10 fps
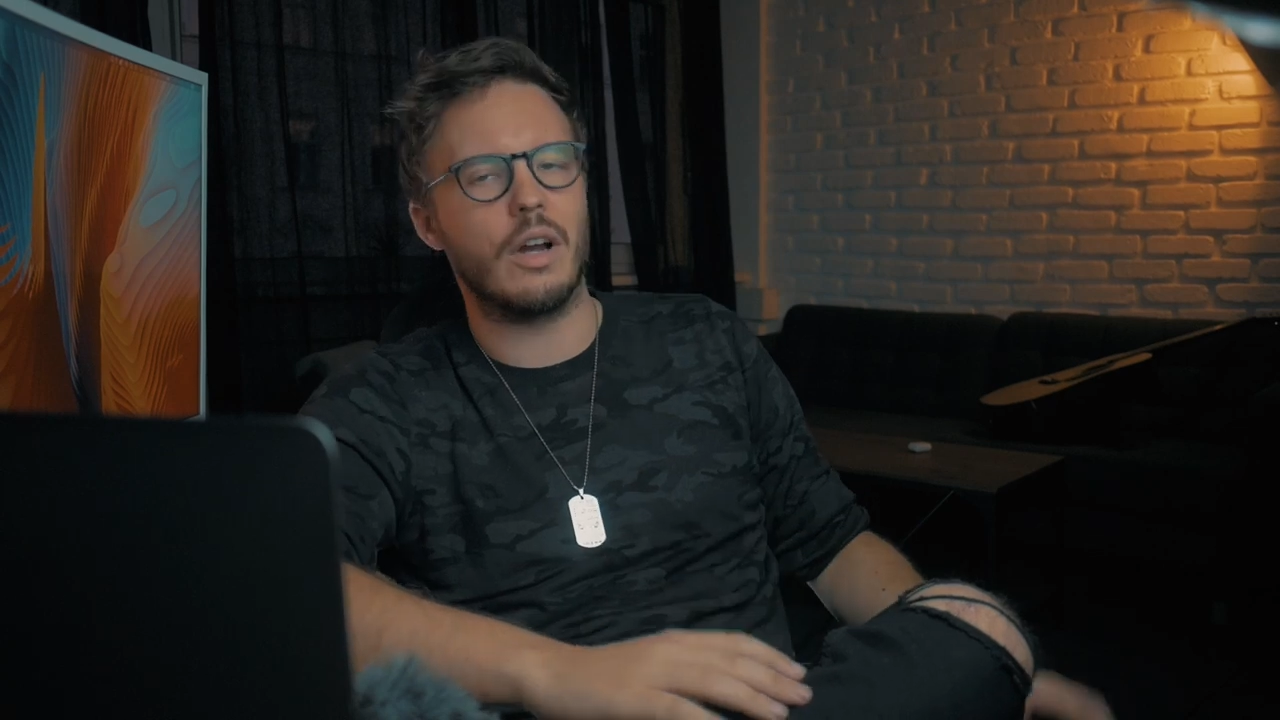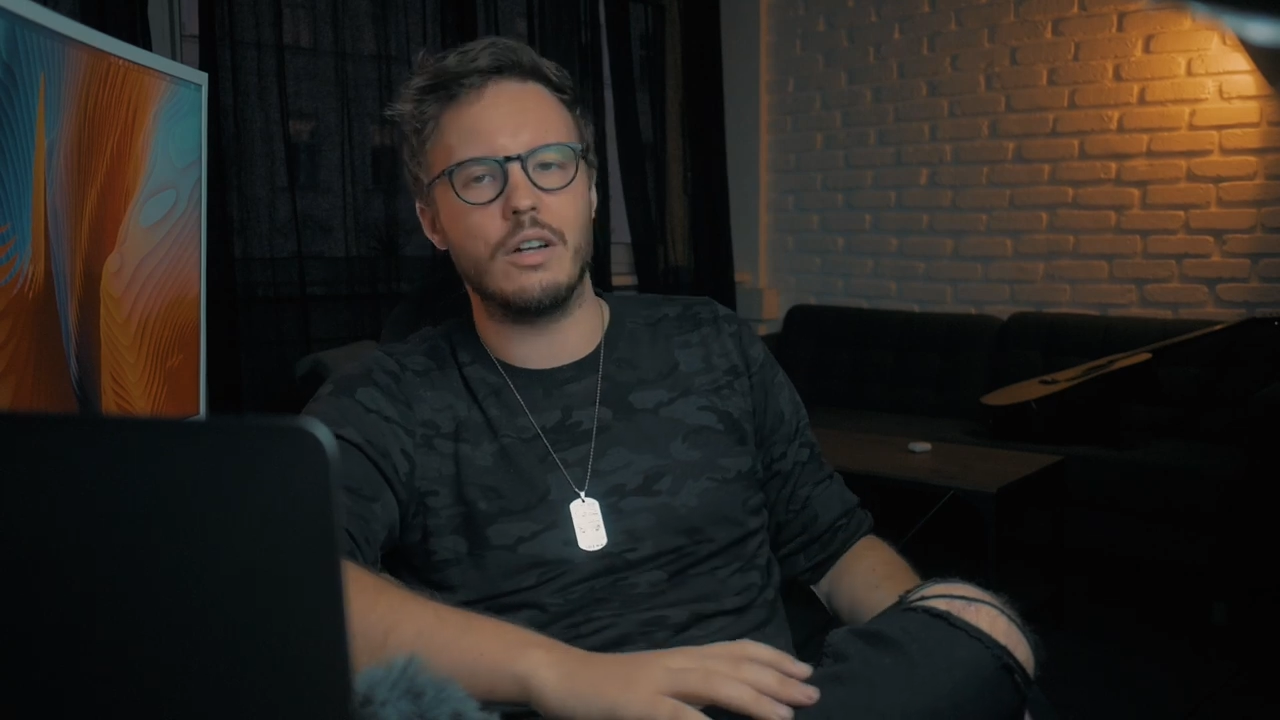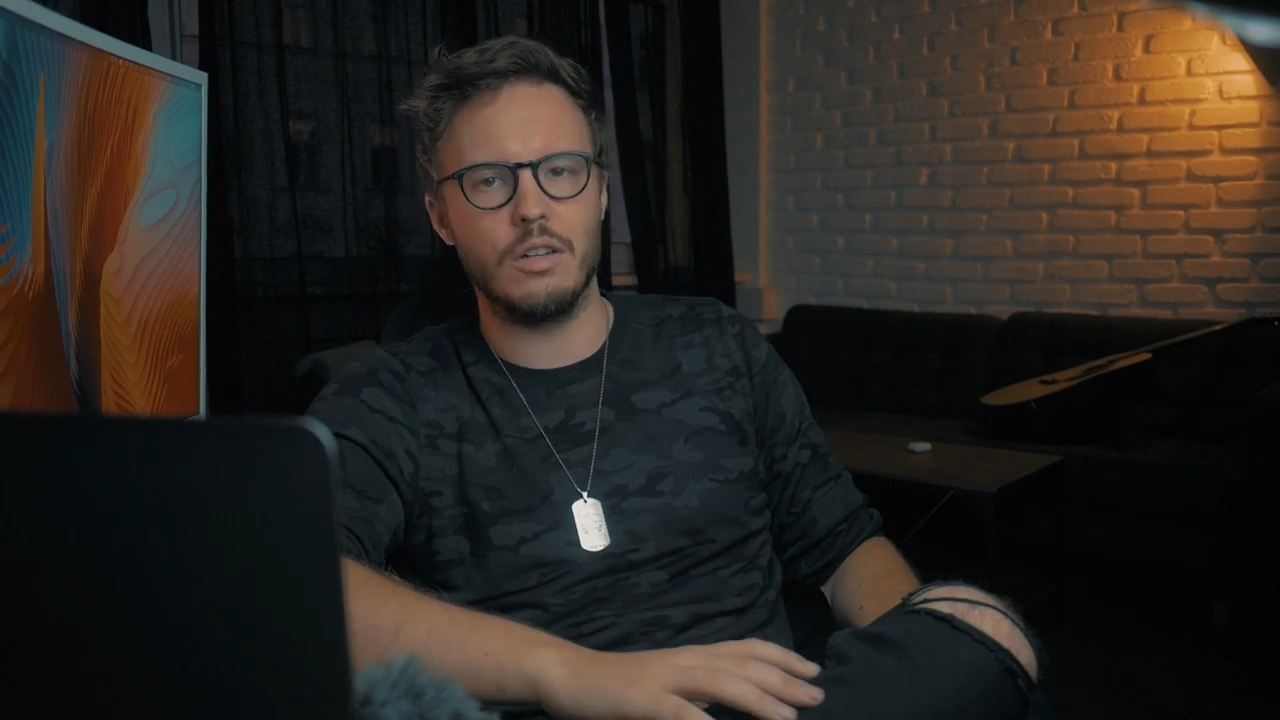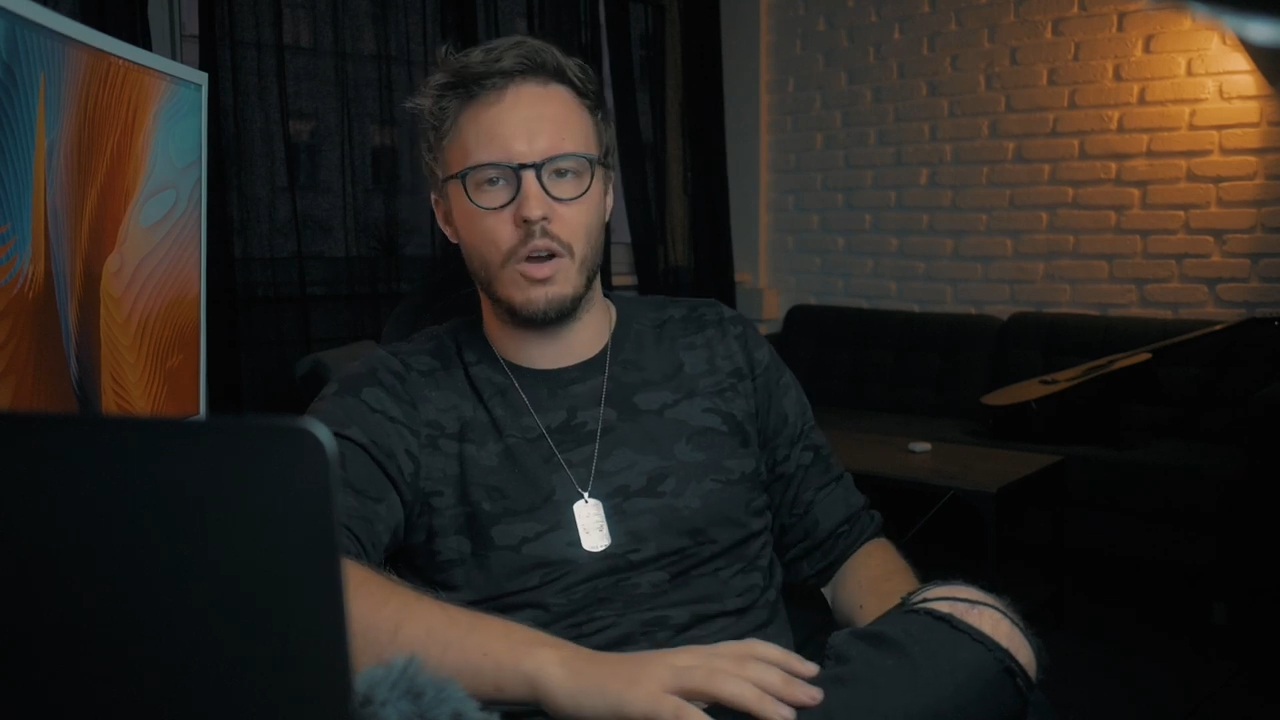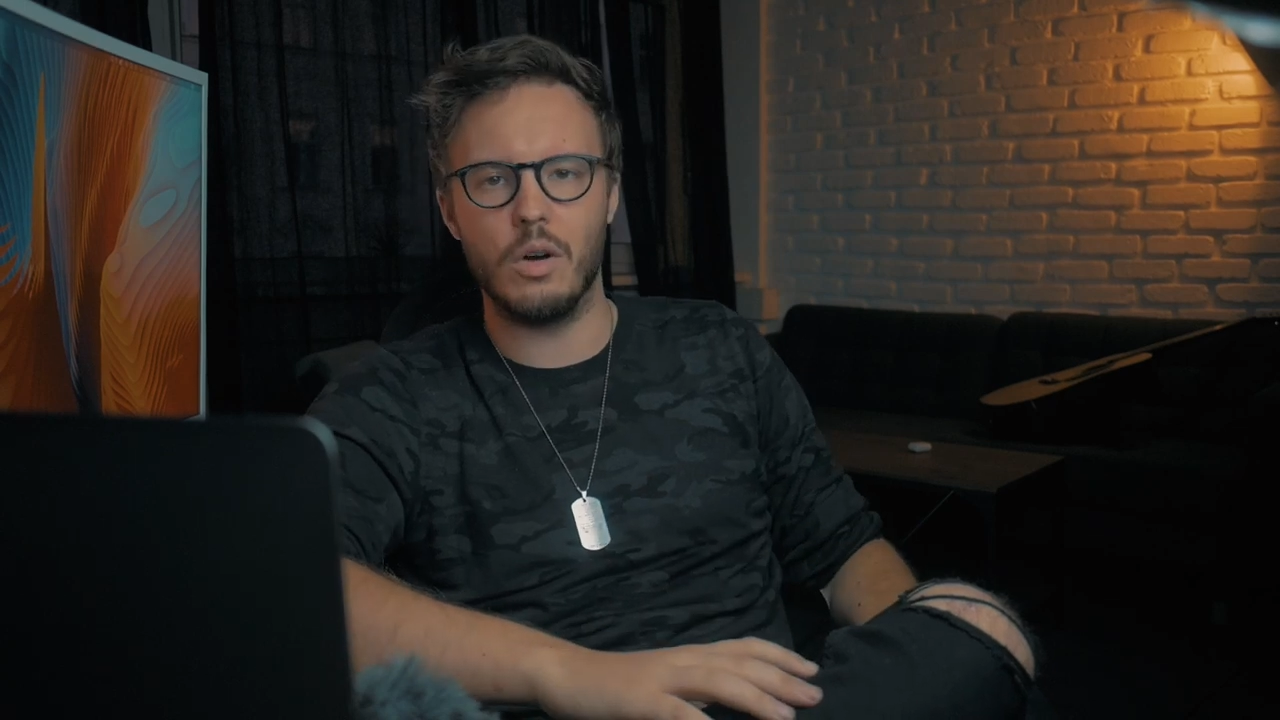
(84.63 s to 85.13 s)
I
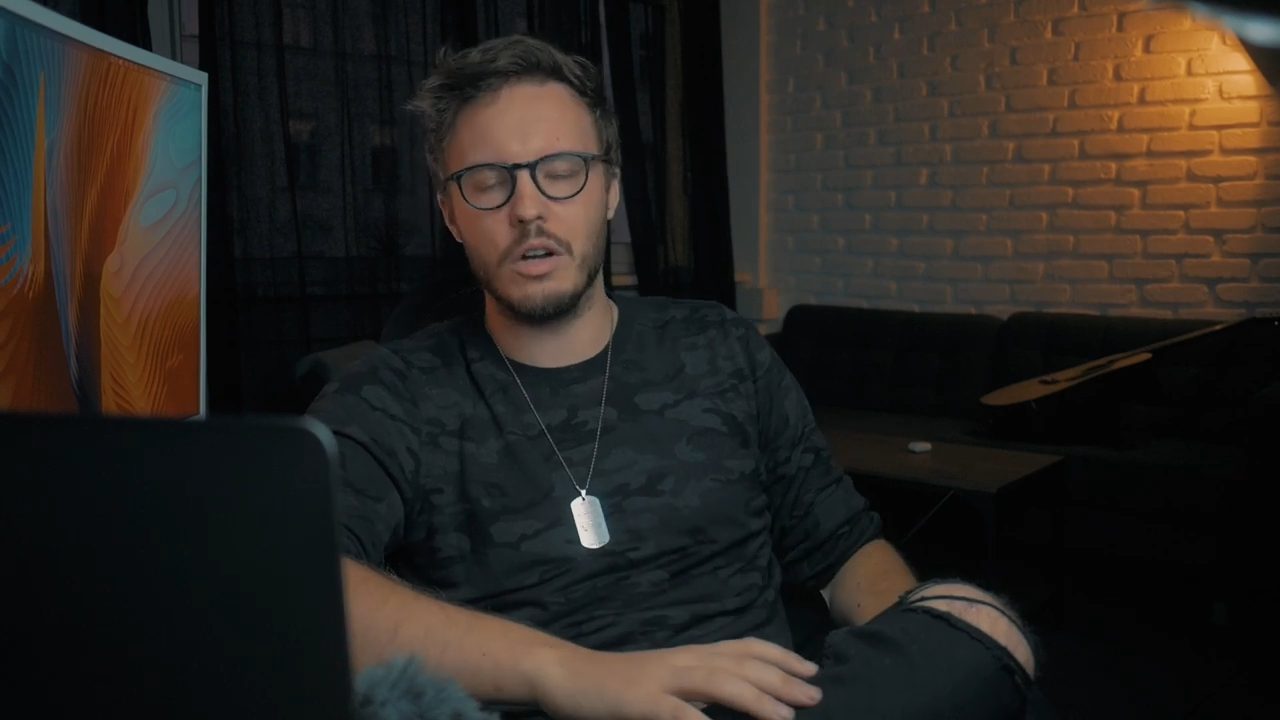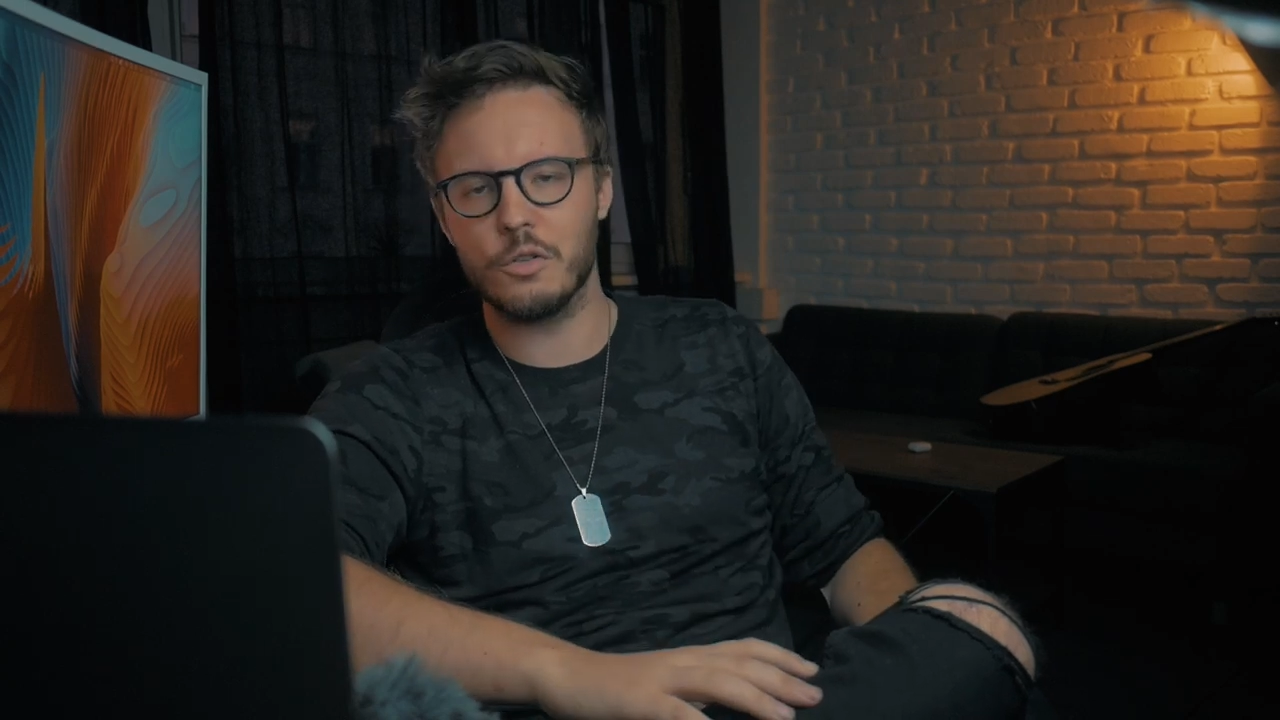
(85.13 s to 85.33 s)
don't know, one